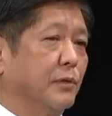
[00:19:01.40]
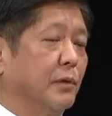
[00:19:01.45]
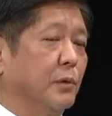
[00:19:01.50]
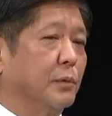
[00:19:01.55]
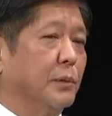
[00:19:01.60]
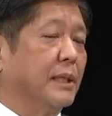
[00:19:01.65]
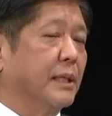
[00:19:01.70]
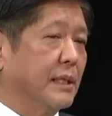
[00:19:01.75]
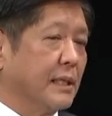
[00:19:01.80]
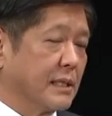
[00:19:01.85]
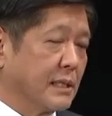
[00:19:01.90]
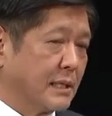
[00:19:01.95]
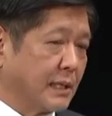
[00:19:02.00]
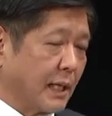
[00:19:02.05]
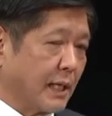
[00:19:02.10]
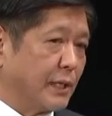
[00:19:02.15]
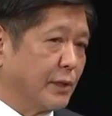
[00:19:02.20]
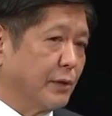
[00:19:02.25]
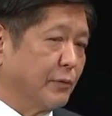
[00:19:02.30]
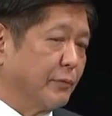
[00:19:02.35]
of, with this
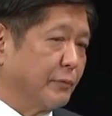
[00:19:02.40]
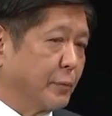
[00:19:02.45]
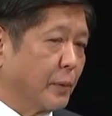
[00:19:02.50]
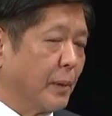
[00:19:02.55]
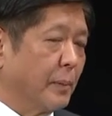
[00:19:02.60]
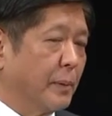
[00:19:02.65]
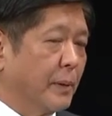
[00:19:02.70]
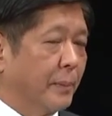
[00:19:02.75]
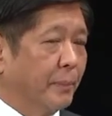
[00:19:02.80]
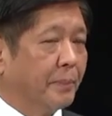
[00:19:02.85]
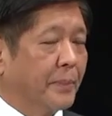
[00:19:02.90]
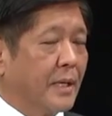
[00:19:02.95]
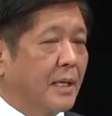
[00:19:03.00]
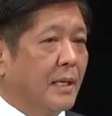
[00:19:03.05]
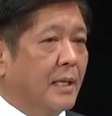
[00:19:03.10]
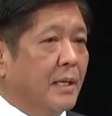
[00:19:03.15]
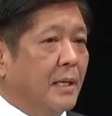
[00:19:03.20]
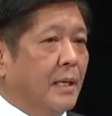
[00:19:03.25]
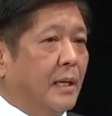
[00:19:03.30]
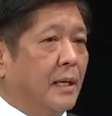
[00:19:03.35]
kind of problem.
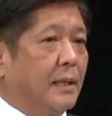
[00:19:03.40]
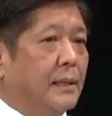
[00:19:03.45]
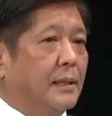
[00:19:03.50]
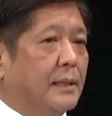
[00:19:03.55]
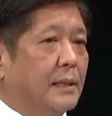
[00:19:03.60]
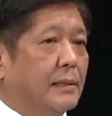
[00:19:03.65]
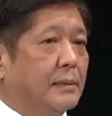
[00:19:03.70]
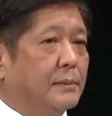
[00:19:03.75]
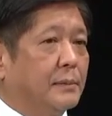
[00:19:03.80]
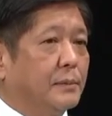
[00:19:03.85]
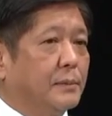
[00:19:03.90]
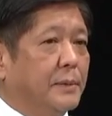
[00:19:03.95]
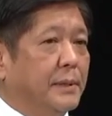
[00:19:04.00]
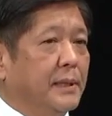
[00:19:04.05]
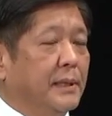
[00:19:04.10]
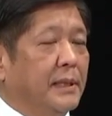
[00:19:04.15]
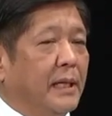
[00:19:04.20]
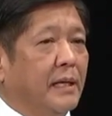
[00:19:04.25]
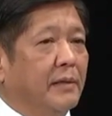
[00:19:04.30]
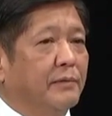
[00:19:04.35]
Uh,
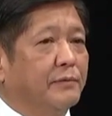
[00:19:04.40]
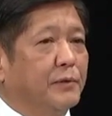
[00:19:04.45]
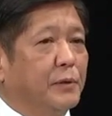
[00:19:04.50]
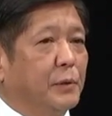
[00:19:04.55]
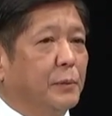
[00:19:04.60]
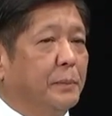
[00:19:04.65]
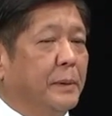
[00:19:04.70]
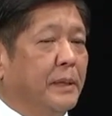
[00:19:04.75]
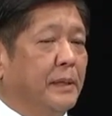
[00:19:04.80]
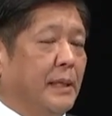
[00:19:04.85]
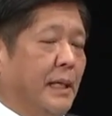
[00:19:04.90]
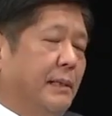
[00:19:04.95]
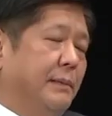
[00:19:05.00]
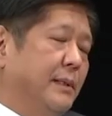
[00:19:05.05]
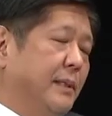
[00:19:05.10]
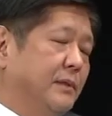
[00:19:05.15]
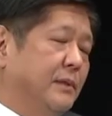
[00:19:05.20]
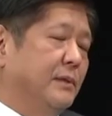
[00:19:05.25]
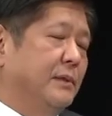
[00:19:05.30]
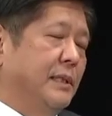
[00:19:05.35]
we have to be, uh,
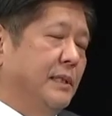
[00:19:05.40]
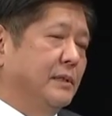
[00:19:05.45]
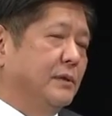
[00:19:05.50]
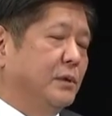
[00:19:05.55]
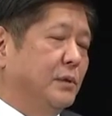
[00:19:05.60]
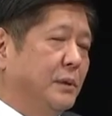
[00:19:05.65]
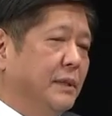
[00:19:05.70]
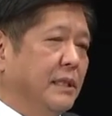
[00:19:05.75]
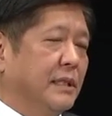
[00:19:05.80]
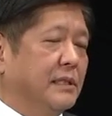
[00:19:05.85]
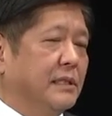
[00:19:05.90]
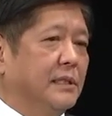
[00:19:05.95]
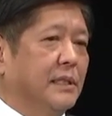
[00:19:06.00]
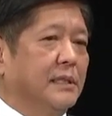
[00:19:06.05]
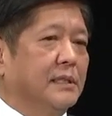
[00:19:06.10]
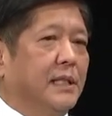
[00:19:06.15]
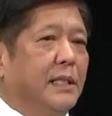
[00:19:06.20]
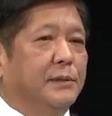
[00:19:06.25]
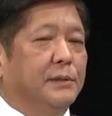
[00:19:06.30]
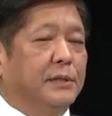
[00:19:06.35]
uh, to, to, an
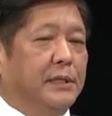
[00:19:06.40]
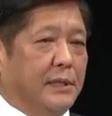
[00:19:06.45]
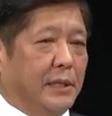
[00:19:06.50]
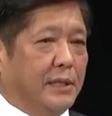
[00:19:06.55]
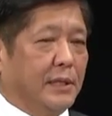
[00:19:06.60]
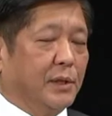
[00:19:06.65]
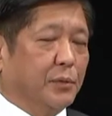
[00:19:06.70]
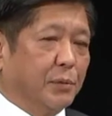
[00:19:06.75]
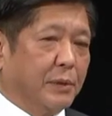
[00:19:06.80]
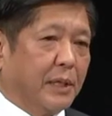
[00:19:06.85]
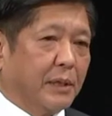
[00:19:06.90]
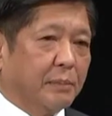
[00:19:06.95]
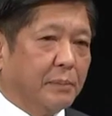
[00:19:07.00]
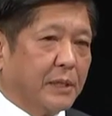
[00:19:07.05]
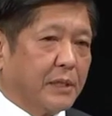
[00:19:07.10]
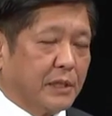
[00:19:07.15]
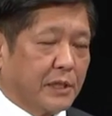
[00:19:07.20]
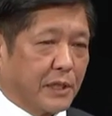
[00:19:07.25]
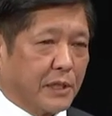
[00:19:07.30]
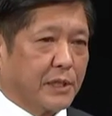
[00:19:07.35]
extent, I would say that we have
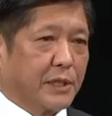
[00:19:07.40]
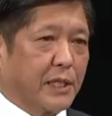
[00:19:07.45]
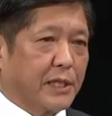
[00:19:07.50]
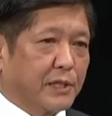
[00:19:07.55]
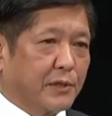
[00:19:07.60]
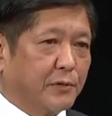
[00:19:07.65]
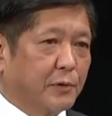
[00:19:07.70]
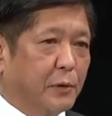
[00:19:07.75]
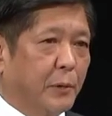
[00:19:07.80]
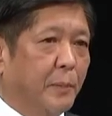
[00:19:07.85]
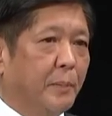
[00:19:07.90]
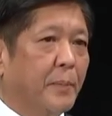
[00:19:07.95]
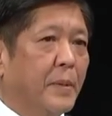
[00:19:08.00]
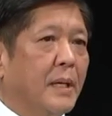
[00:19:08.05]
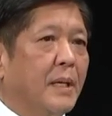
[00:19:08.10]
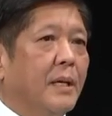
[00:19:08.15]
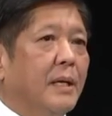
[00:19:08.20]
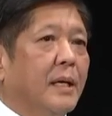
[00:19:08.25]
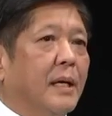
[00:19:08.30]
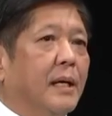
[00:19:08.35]
been successful
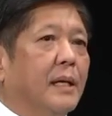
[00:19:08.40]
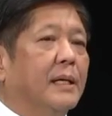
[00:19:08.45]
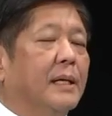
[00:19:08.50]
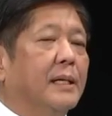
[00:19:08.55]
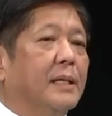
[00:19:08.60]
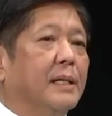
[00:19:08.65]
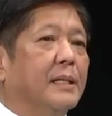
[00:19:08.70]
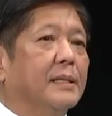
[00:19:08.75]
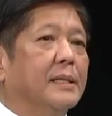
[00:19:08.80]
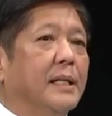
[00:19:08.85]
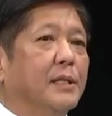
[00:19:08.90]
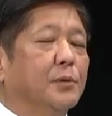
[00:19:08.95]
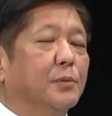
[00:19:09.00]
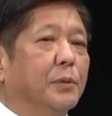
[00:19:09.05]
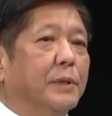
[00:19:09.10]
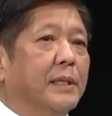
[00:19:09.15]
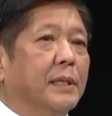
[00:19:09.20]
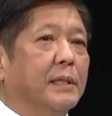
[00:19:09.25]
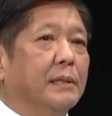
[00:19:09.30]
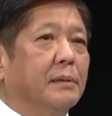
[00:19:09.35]
and that
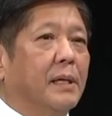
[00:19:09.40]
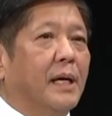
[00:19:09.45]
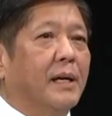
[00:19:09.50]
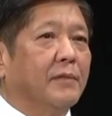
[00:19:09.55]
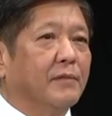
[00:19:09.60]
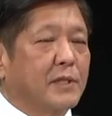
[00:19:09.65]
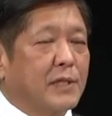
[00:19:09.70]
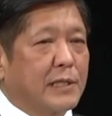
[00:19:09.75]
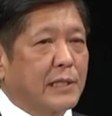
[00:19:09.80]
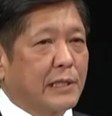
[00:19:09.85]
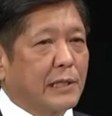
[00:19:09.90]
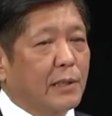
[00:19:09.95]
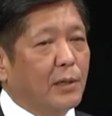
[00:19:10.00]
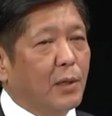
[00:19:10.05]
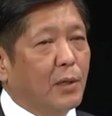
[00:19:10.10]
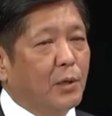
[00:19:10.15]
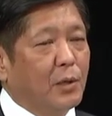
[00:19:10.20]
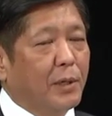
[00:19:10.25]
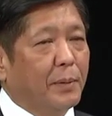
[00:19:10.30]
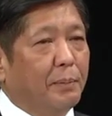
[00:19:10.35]
we have
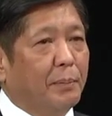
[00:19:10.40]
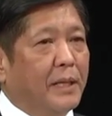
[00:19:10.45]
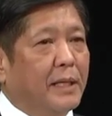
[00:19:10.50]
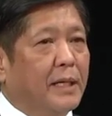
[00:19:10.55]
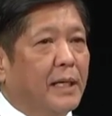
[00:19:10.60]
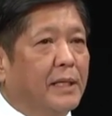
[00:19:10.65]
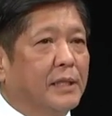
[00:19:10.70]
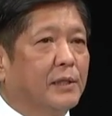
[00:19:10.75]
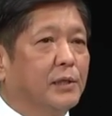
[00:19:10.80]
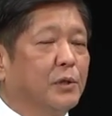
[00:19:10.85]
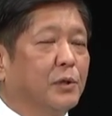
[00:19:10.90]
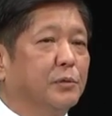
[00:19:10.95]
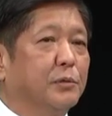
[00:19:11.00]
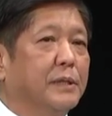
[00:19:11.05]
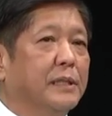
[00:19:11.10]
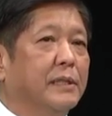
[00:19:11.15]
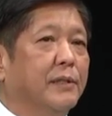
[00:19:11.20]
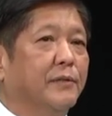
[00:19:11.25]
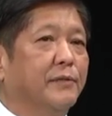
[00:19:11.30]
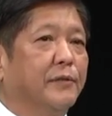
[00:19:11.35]
slowly begun to
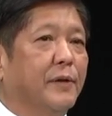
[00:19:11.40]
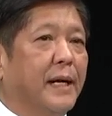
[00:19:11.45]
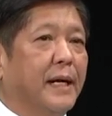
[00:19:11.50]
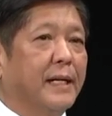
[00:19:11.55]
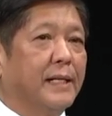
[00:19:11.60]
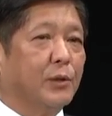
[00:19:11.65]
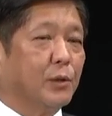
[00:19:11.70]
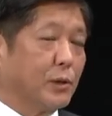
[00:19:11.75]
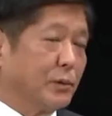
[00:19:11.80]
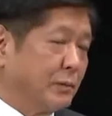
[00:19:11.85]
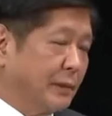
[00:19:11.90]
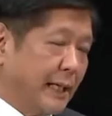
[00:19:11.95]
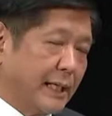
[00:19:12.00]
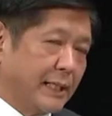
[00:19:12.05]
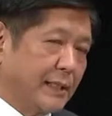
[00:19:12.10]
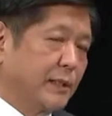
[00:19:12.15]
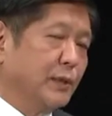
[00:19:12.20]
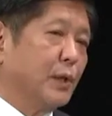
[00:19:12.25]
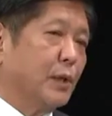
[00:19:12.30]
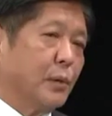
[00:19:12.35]
redefine, or
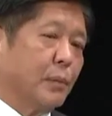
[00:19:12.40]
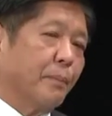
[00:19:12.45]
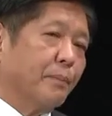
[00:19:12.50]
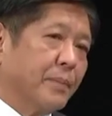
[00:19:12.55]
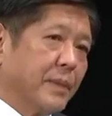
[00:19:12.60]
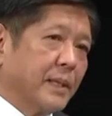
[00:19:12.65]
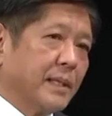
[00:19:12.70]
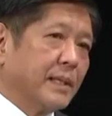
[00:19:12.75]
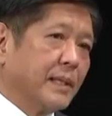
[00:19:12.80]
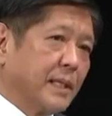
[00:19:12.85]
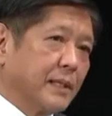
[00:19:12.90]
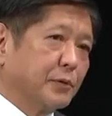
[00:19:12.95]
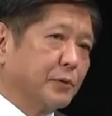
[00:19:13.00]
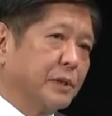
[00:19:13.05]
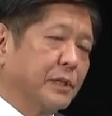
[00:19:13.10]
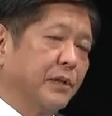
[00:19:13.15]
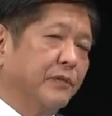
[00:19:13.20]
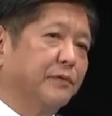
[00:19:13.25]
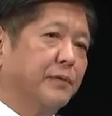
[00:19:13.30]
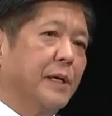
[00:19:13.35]
rather, no, not
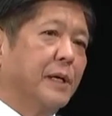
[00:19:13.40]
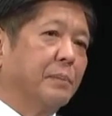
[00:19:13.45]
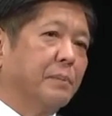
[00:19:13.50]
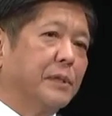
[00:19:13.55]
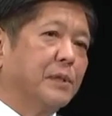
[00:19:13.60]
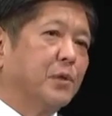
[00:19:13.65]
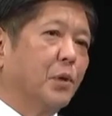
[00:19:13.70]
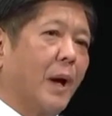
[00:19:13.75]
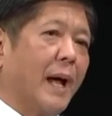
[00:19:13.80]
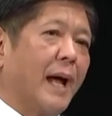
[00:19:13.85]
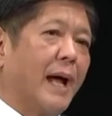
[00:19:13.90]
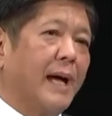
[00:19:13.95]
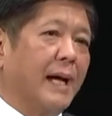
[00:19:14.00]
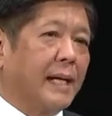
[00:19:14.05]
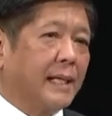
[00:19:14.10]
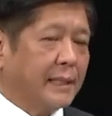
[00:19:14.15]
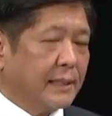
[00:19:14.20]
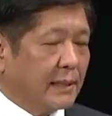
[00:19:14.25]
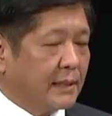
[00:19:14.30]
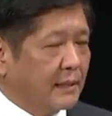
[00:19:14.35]
redefine, but to
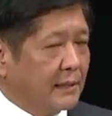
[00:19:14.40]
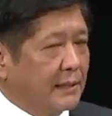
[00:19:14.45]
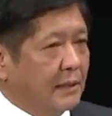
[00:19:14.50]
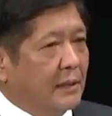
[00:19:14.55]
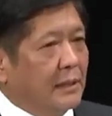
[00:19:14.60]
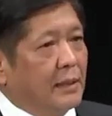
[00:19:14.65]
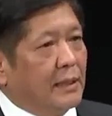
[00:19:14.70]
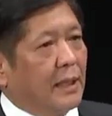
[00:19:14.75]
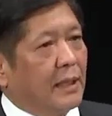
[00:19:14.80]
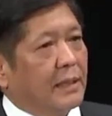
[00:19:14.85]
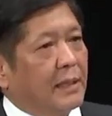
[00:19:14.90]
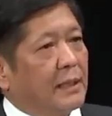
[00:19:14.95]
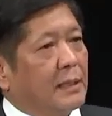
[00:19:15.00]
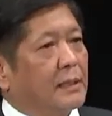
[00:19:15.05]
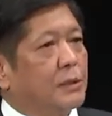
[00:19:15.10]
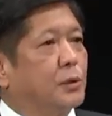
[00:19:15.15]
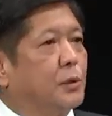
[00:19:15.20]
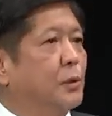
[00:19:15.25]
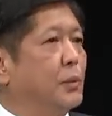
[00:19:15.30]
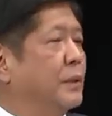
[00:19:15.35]
add uh,
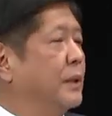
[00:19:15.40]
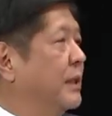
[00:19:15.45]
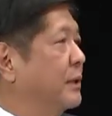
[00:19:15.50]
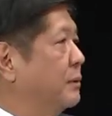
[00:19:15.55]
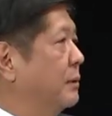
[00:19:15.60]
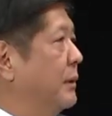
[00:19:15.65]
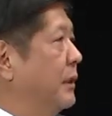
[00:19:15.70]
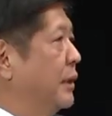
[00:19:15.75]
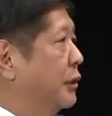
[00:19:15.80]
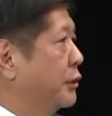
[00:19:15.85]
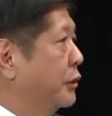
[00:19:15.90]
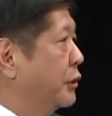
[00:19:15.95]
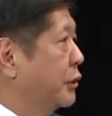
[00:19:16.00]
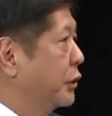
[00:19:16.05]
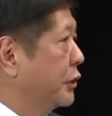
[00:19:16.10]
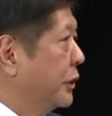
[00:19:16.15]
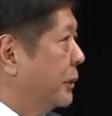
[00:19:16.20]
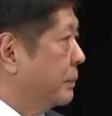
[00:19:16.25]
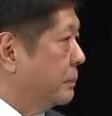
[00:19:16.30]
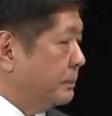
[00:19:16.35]
to that
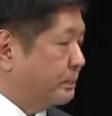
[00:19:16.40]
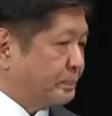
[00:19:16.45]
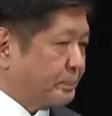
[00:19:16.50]
relationship